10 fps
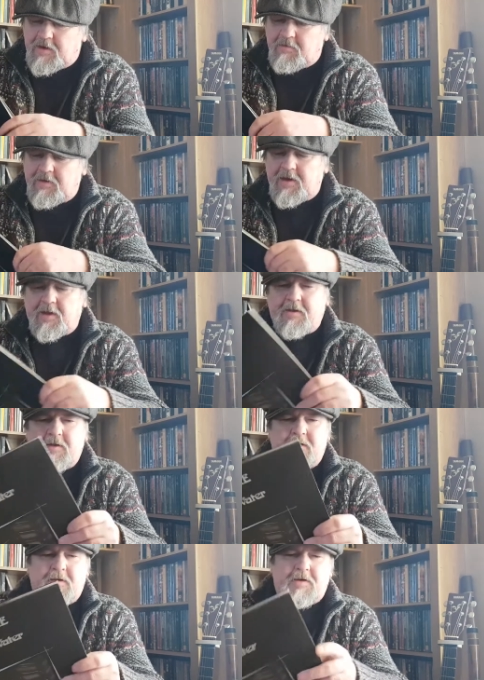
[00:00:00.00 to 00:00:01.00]
only
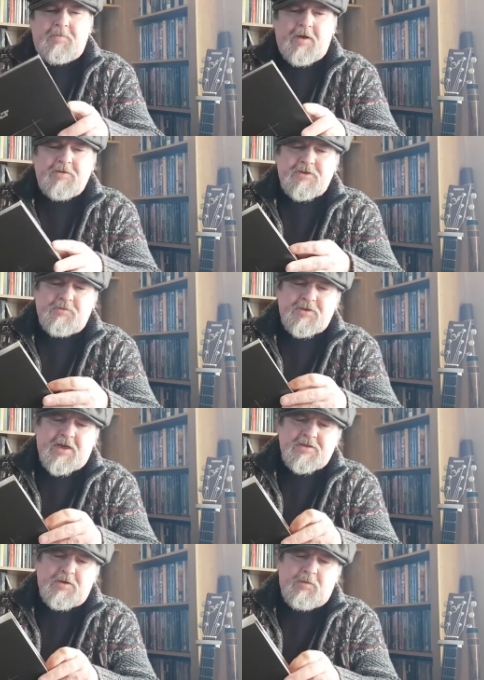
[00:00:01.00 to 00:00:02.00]
had, the poster was
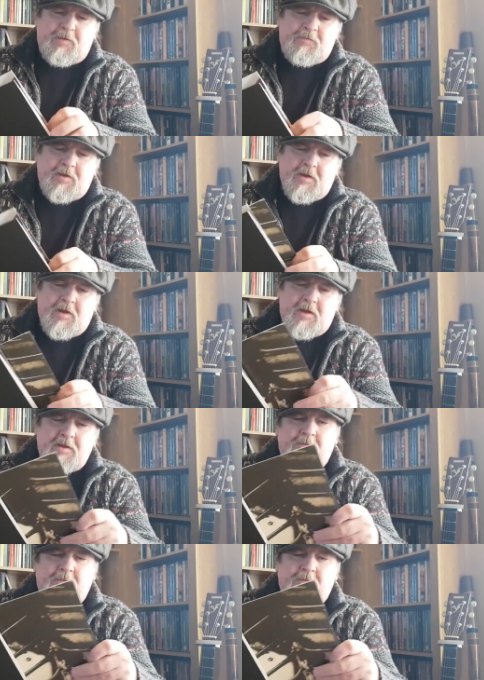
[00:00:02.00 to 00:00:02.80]
actually with the